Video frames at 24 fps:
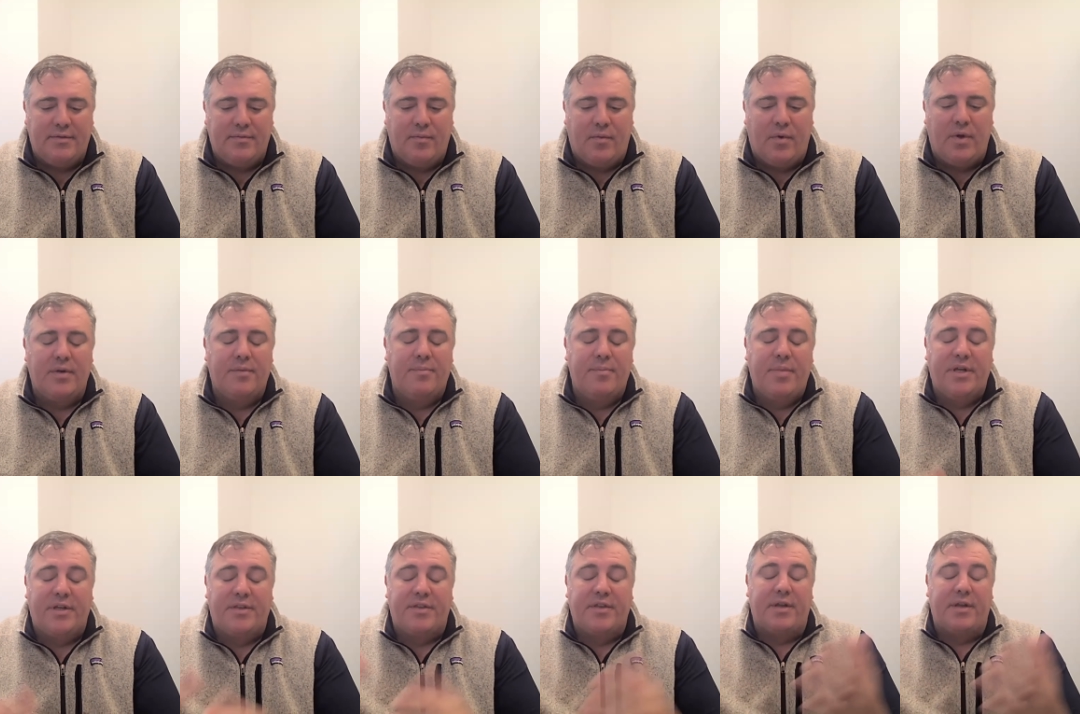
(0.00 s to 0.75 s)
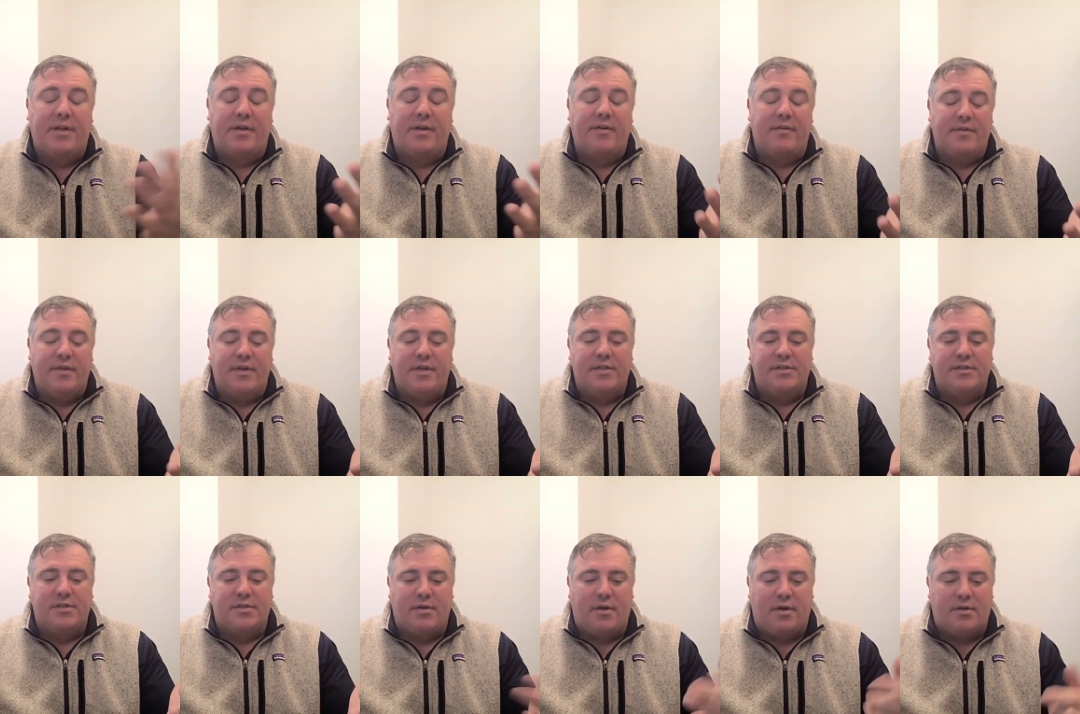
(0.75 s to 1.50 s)
one big thing
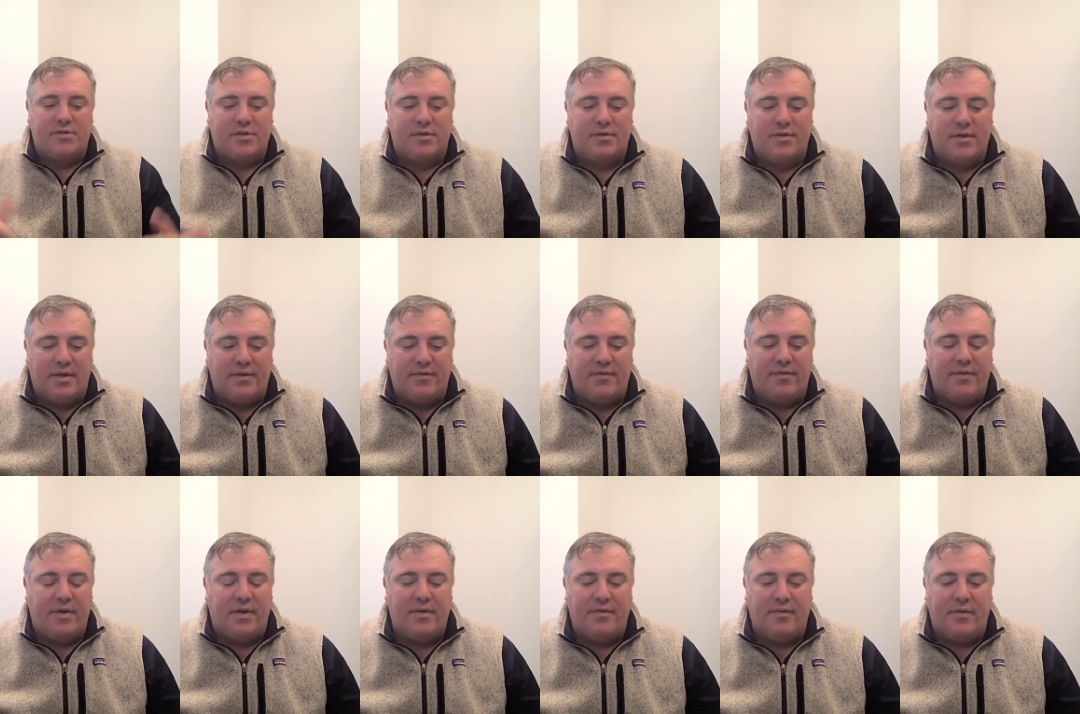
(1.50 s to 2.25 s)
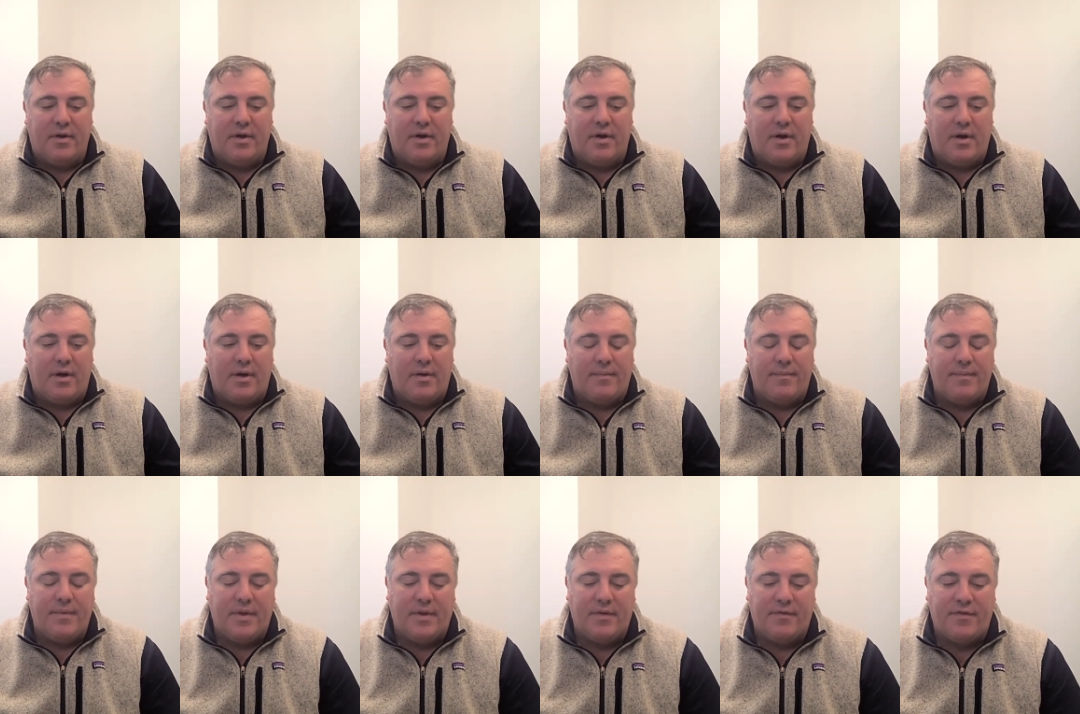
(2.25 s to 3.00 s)
is also
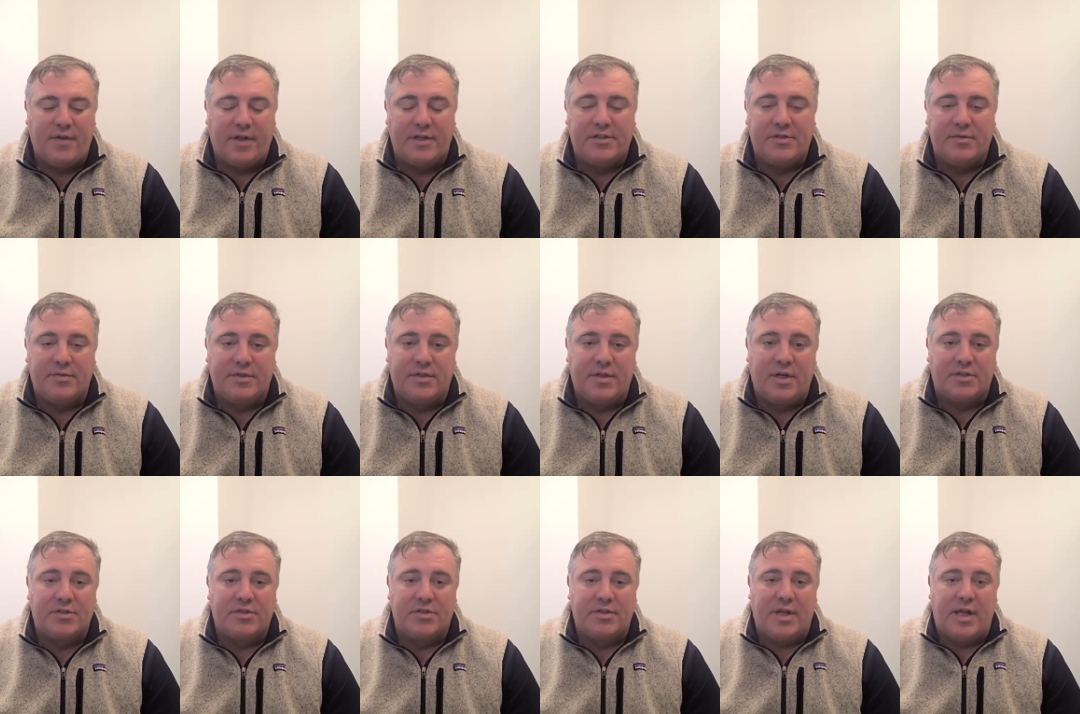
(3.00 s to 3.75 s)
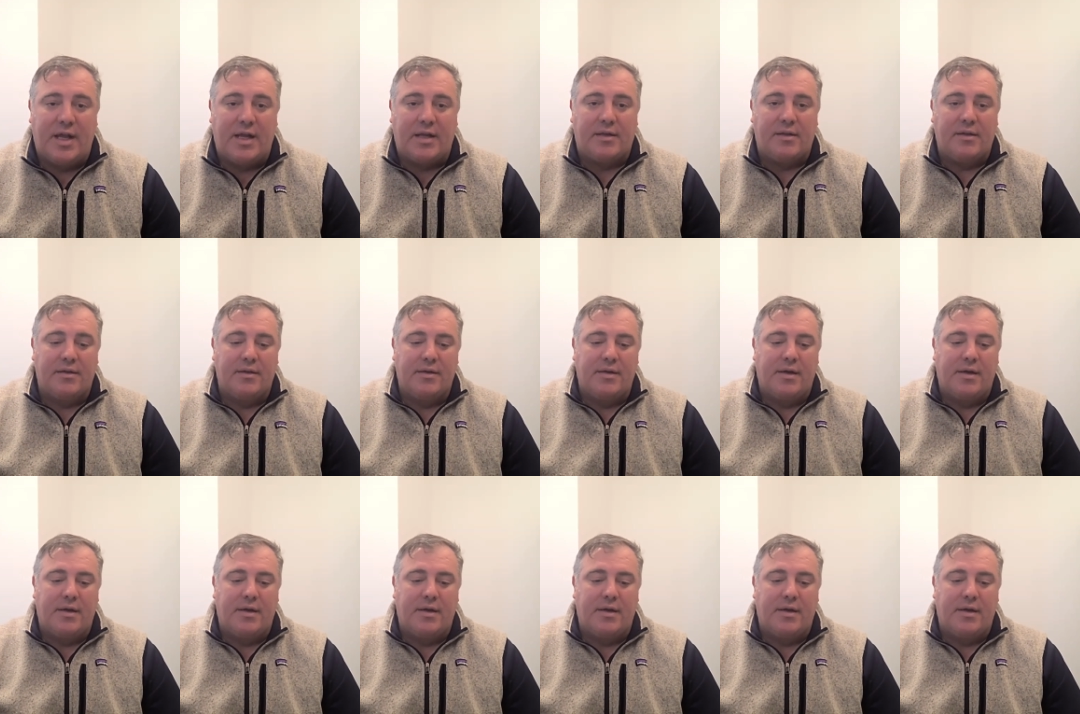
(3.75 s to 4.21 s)
the Inflation Reduction Act.